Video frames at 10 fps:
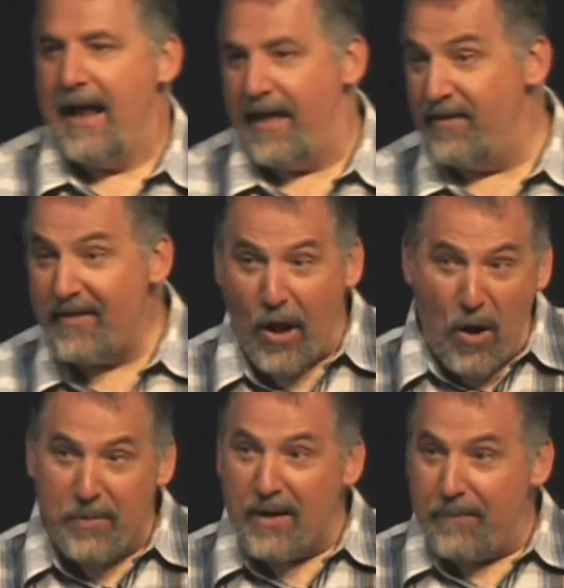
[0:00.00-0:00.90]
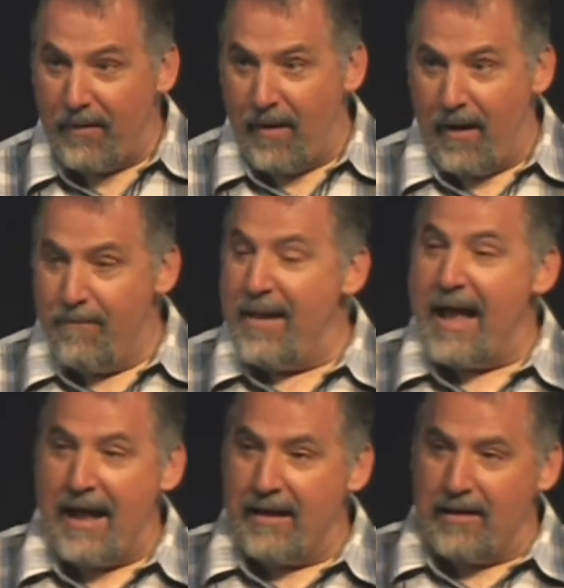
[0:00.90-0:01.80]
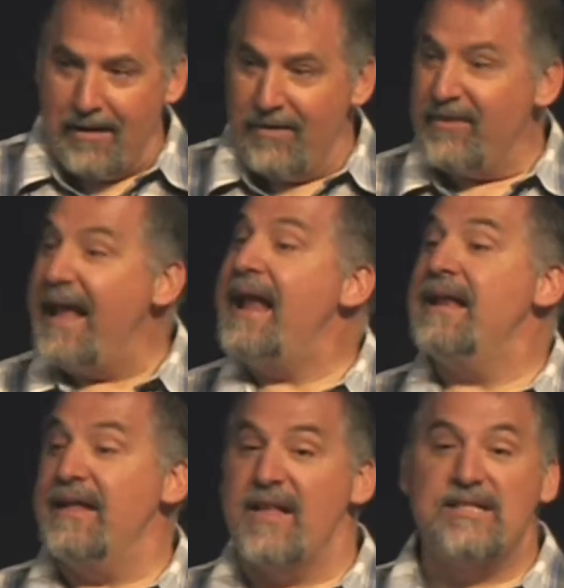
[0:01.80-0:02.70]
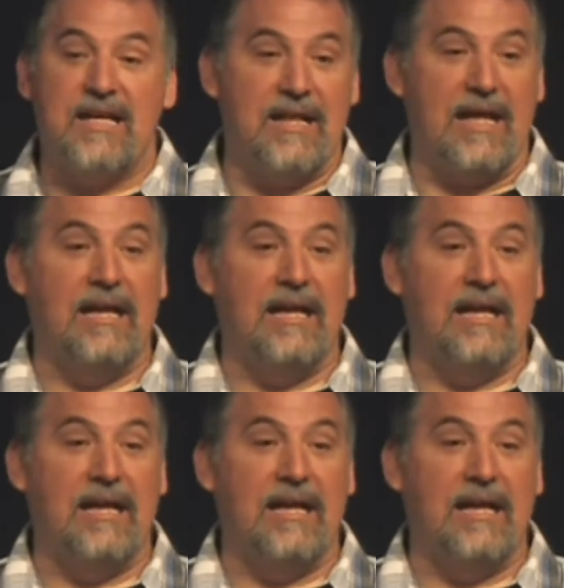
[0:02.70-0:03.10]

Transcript: And then they opened up a, a bag of candy and they said